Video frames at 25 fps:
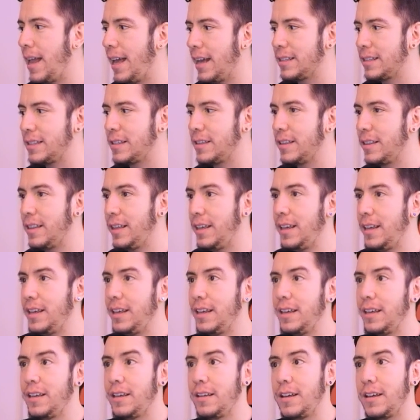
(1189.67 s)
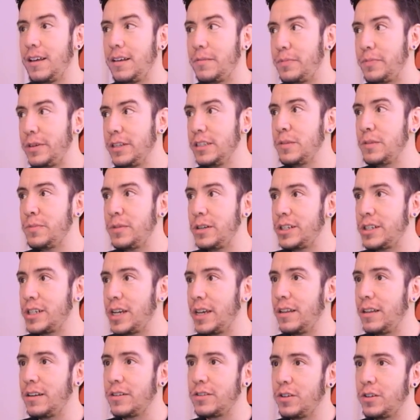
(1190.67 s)
Next, the principal
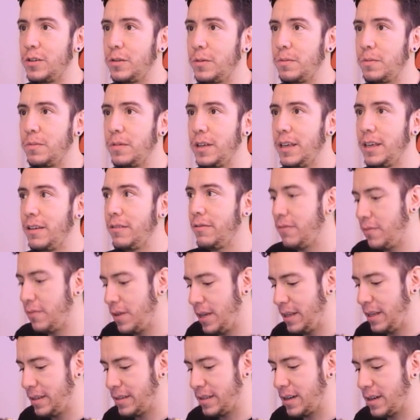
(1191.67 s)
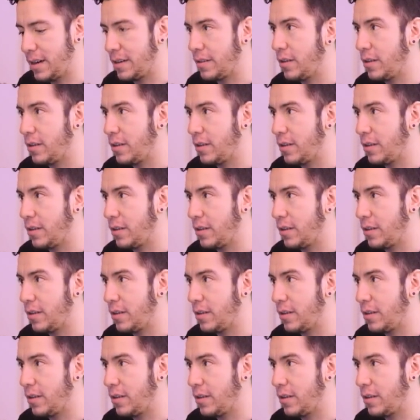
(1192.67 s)
shader. So if we